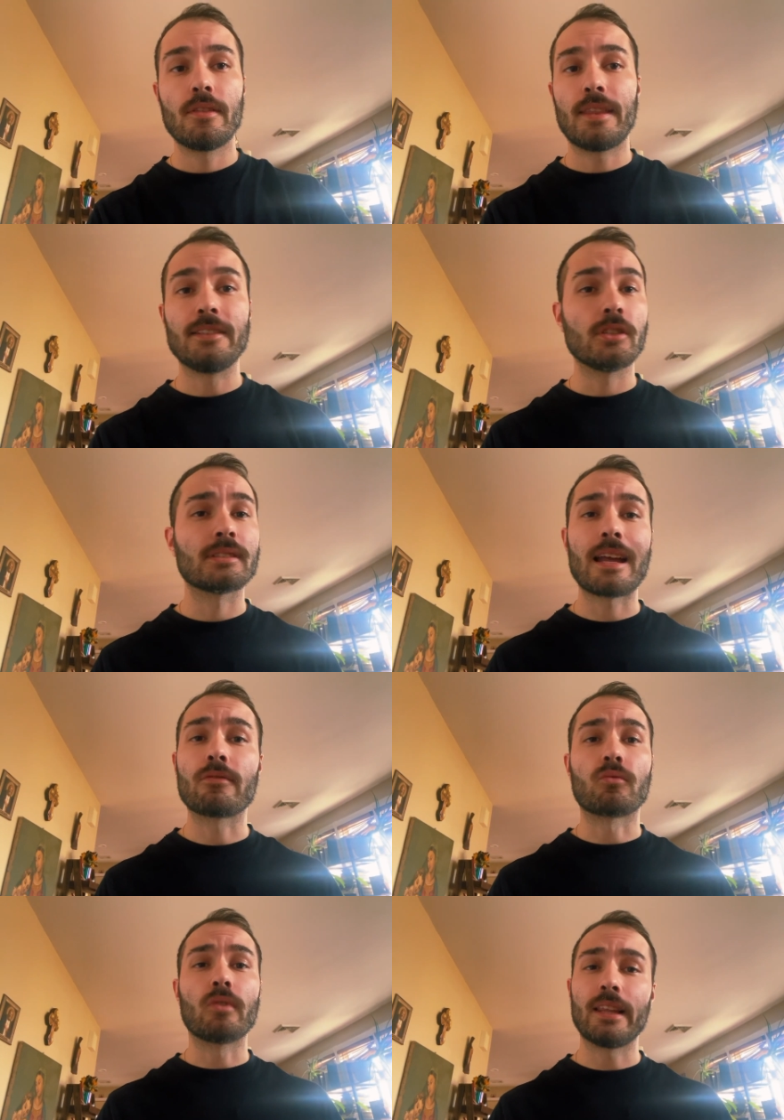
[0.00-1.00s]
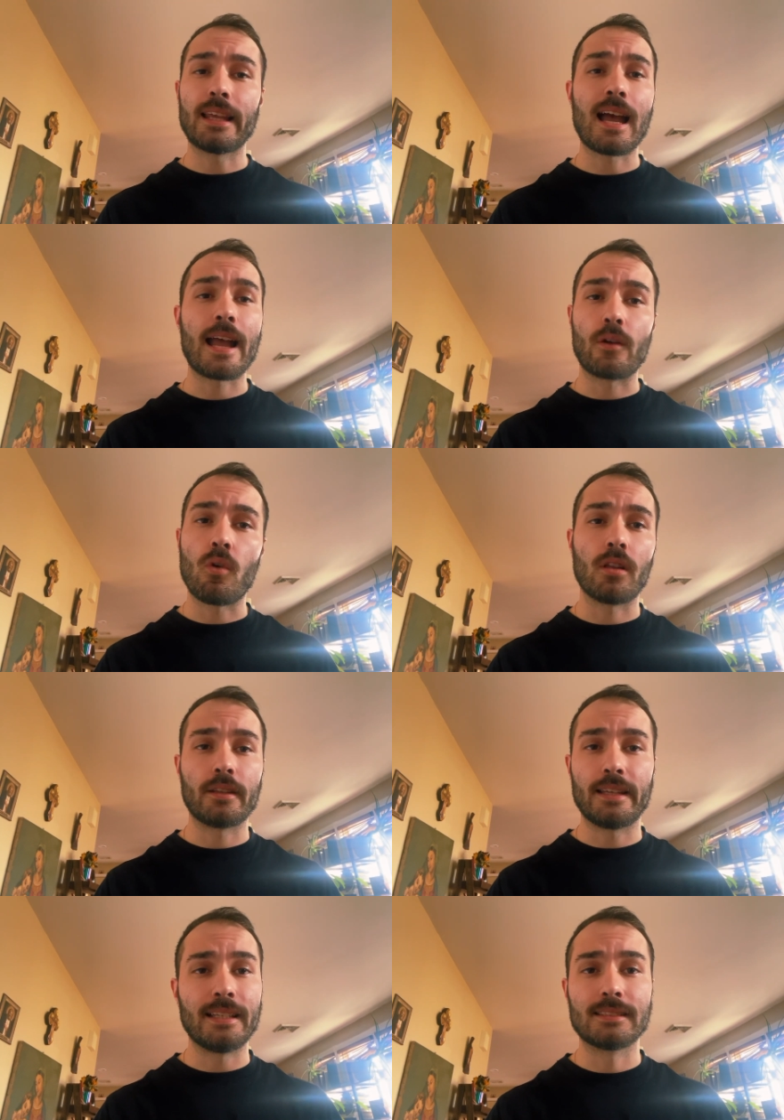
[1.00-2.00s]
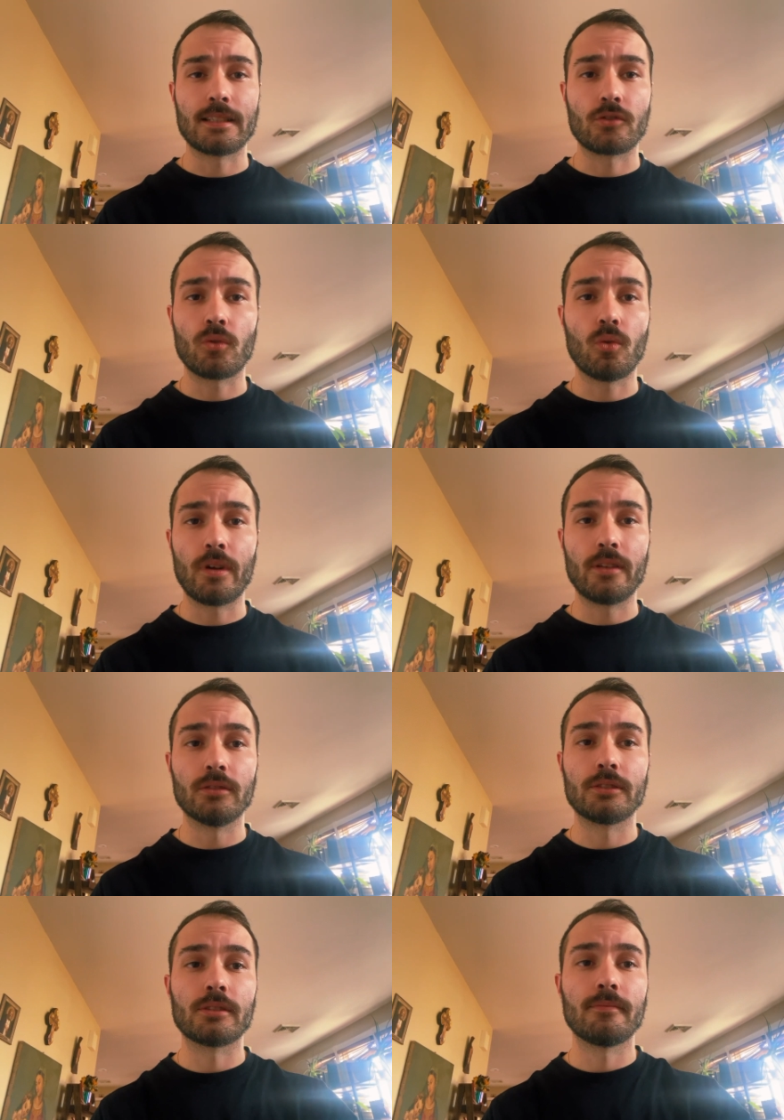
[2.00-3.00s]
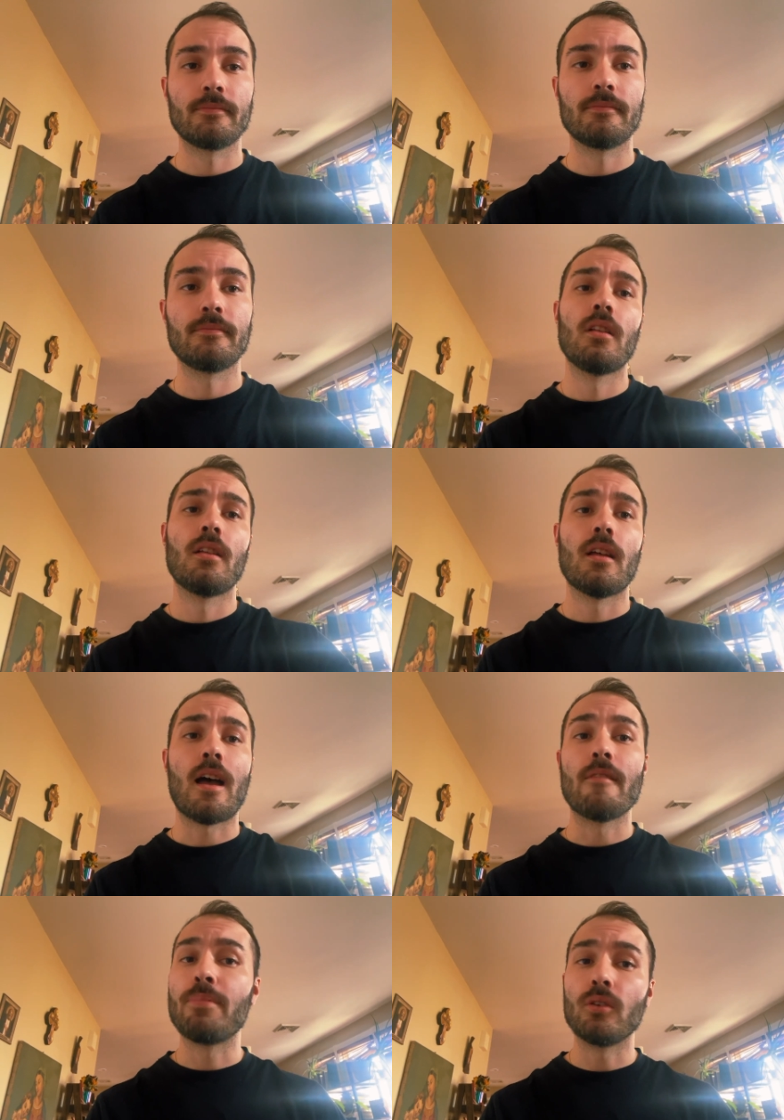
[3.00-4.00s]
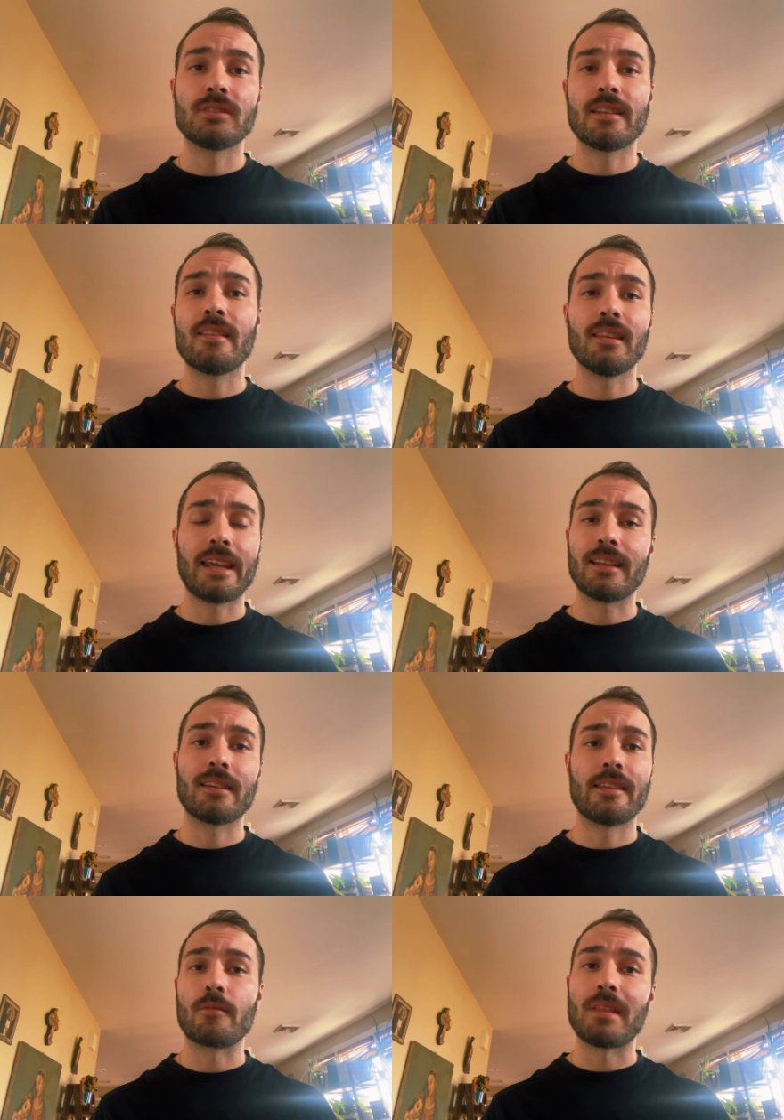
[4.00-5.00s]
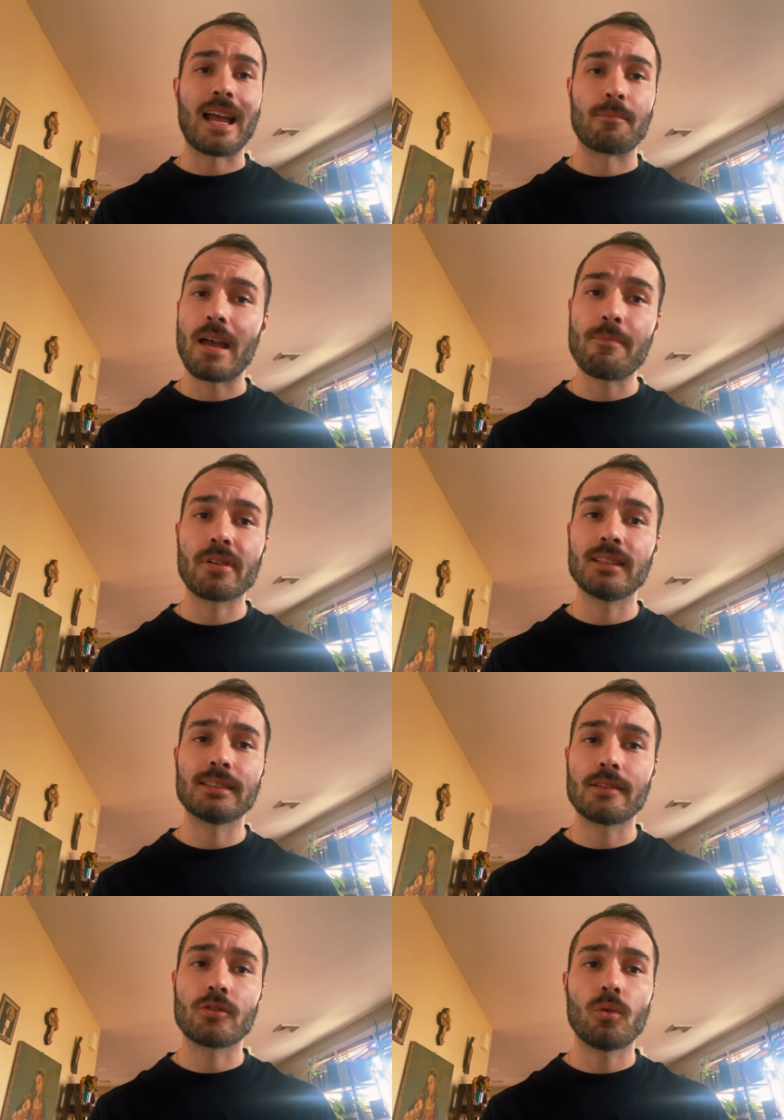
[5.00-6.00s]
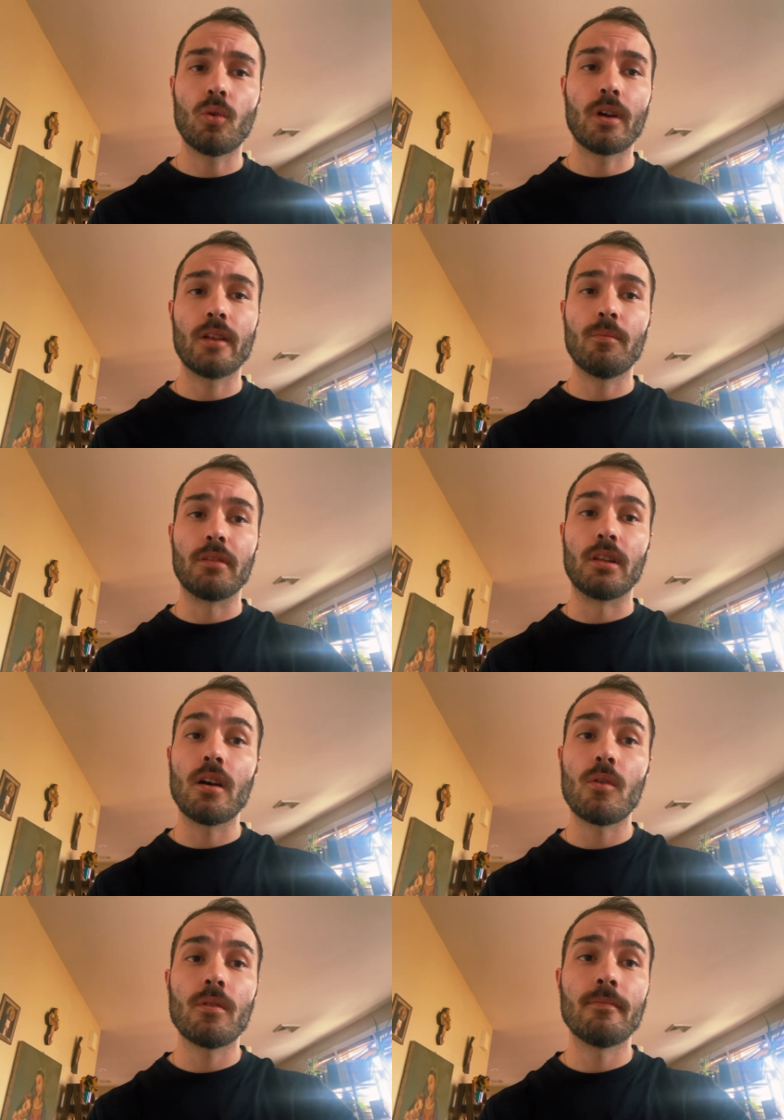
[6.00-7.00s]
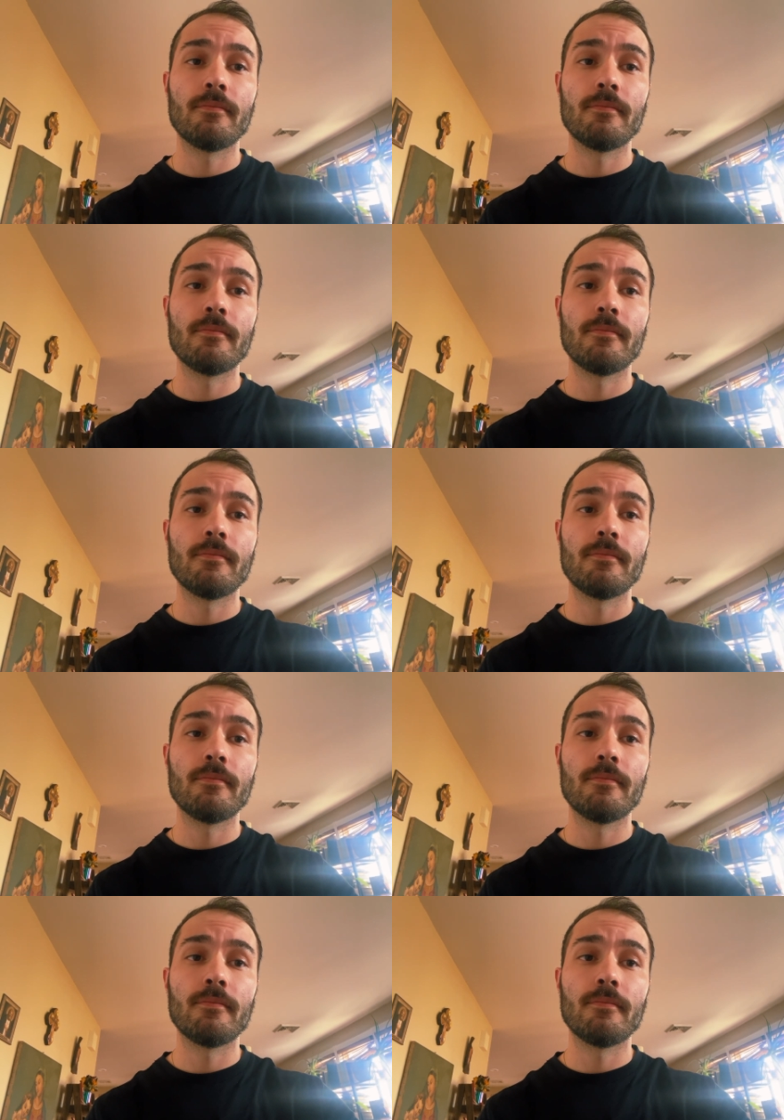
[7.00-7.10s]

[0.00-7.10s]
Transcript: They just have really high quality essential oils. I've posted the link to their black pepper essential oil below.